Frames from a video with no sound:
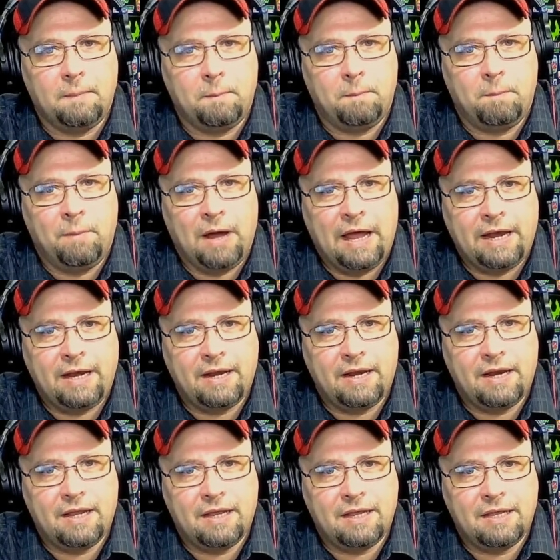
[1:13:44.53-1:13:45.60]
But
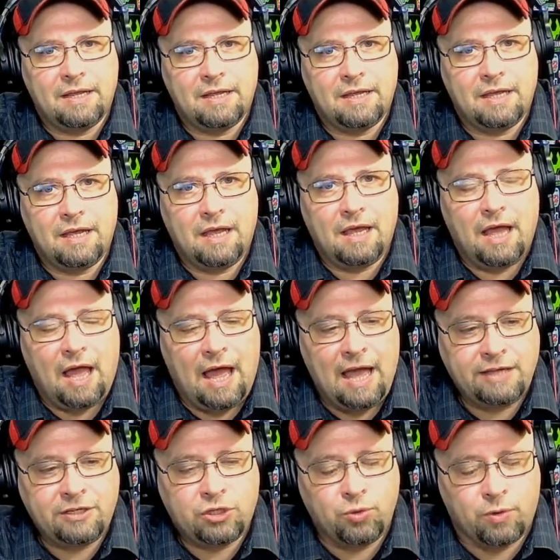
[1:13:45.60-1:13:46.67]

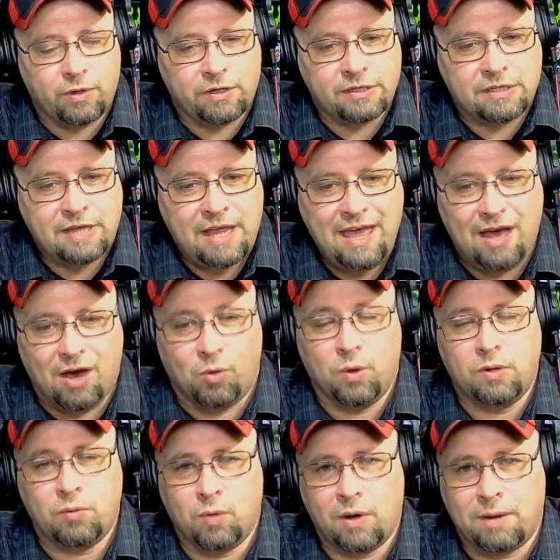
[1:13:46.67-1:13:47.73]
I sure as hell
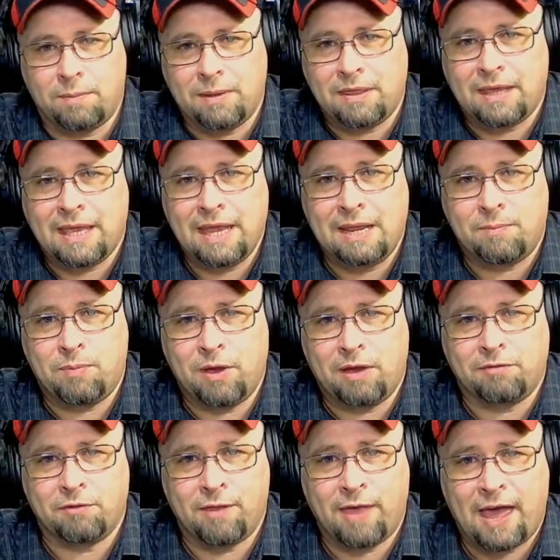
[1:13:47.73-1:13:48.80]
wouldn't want to be the guinea pig
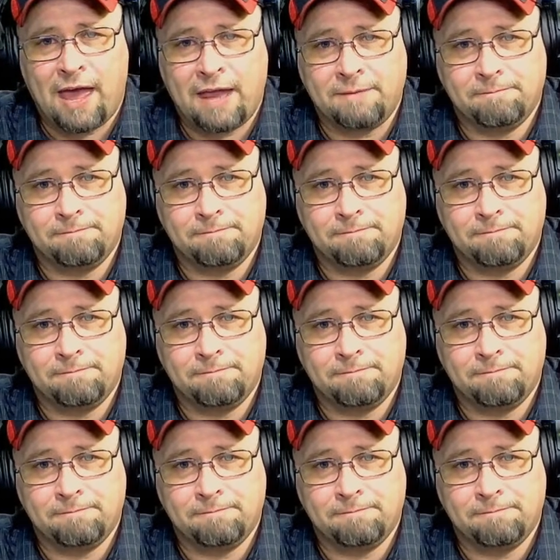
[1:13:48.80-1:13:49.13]
for that.